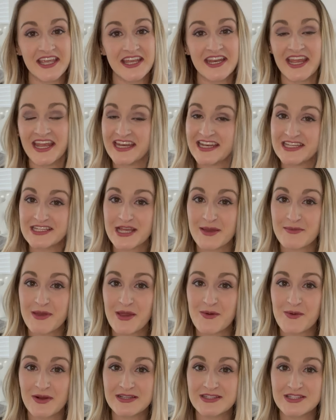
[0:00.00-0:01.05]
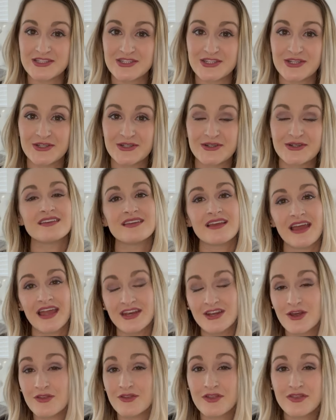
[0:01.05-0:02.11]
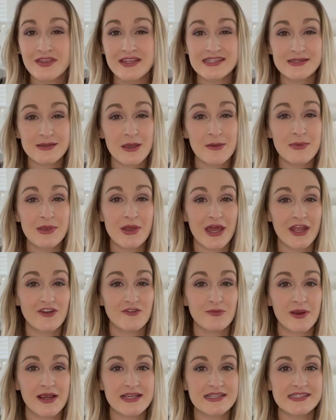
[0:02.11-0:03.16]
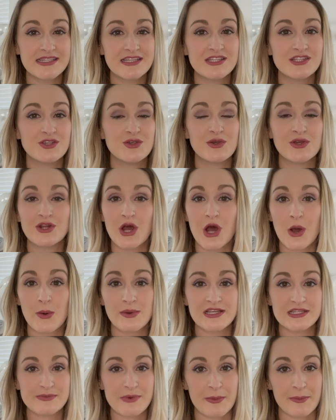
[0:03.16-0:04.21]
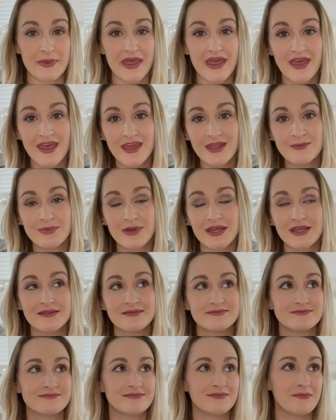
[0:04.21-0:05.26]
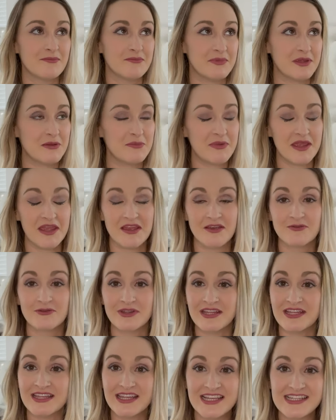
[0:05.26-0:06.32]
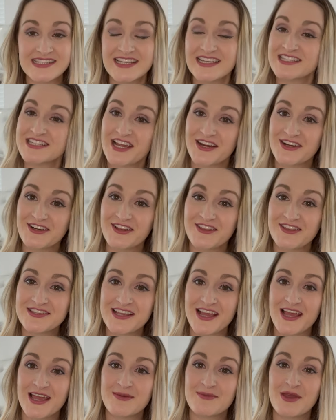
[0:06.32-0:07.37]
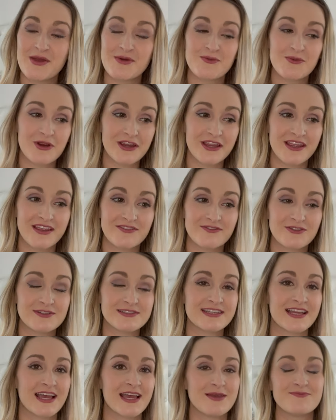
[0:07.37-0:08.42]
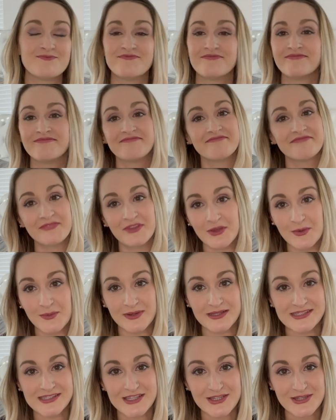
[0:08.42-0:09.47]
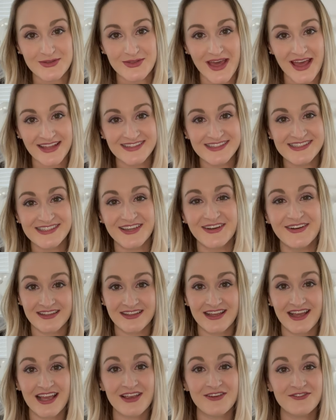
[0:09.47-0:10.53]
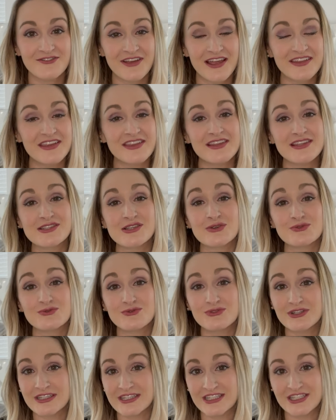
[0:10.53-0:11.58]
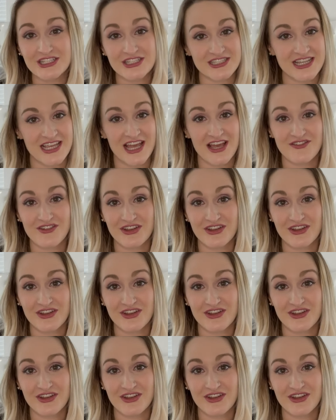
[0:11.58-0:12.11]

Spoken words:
anytime I want to. I know that these can be kind of pricey, so you can always prep ahead, but me being really lazy and tired all the time and working full time, who wants to do that? So I find that these are really good to have on